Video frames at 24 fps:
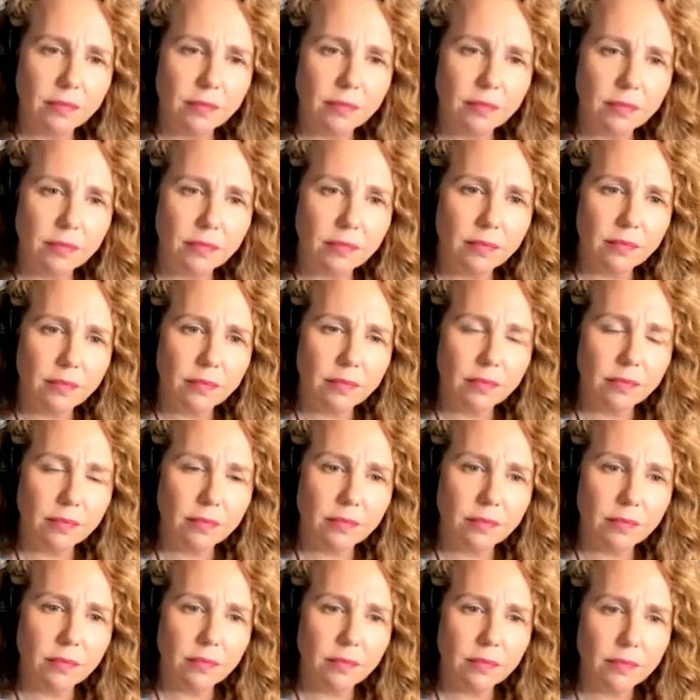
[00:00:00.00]

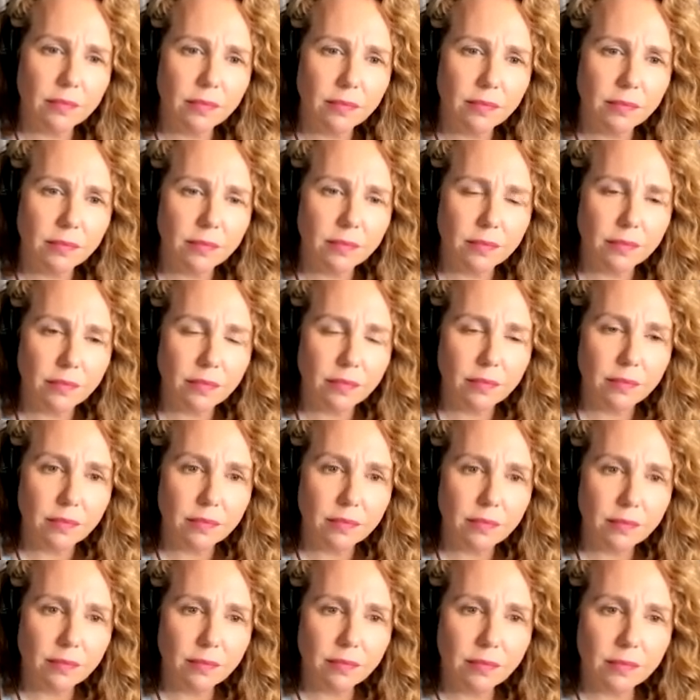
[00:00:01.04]

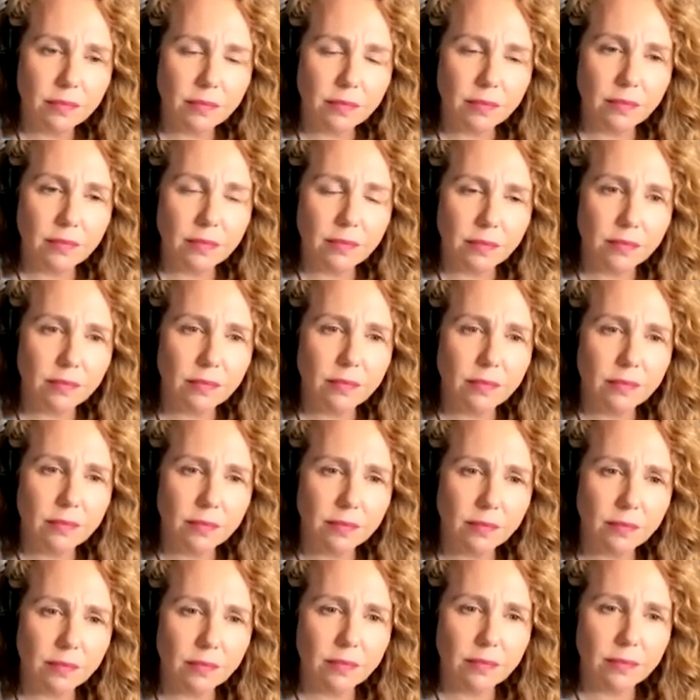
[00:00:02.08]

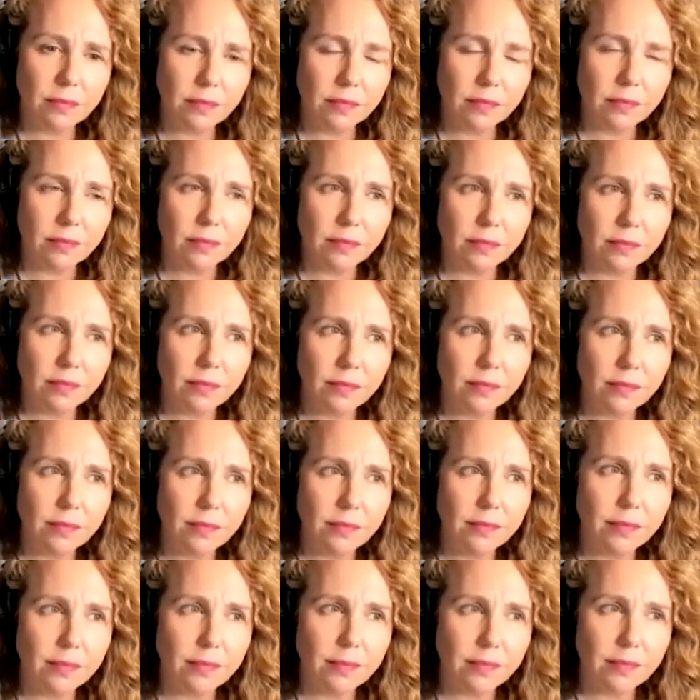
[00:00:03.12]

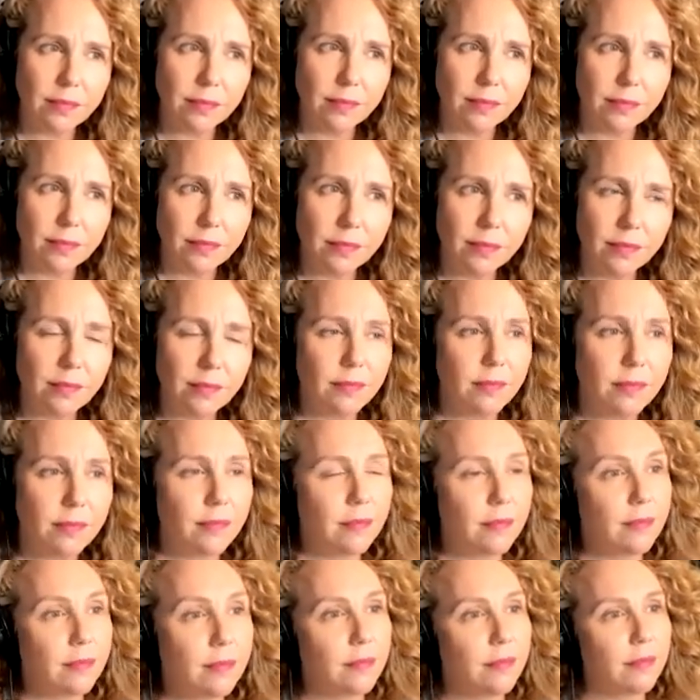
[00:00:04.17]

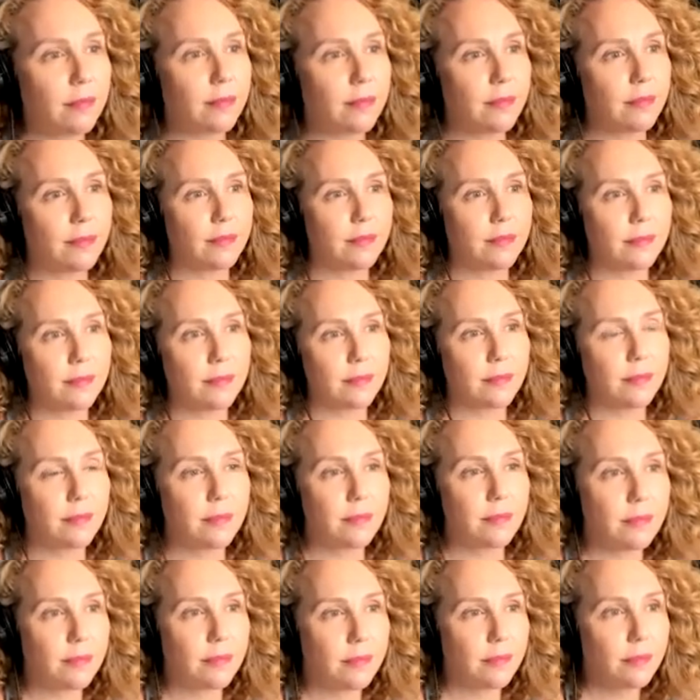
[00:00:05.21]

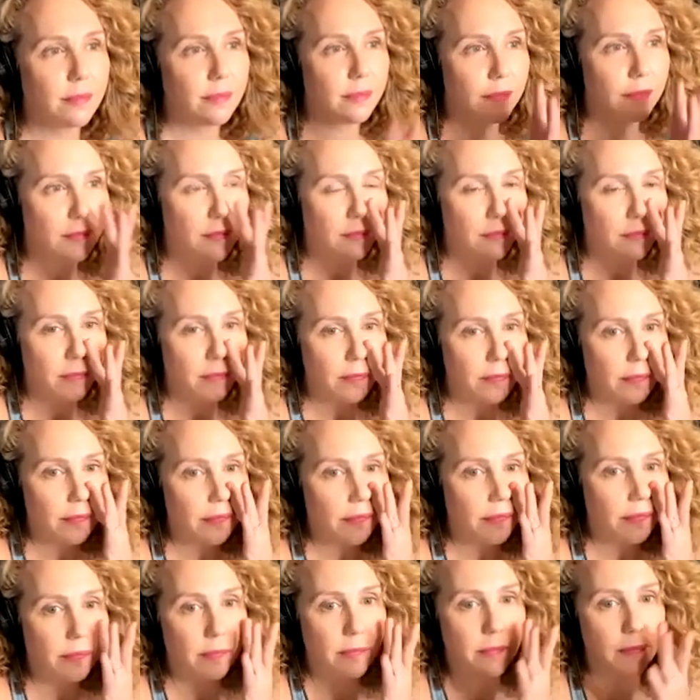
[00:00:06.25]

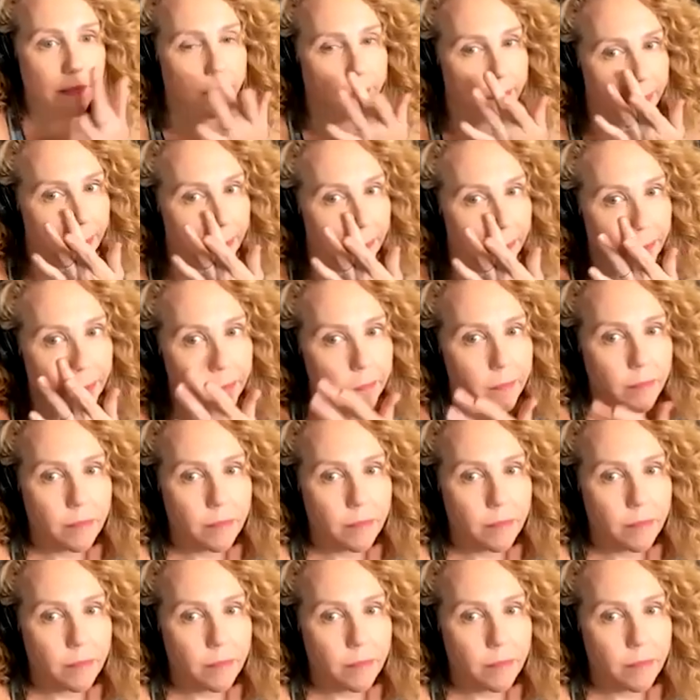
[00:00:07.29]
(not speaking)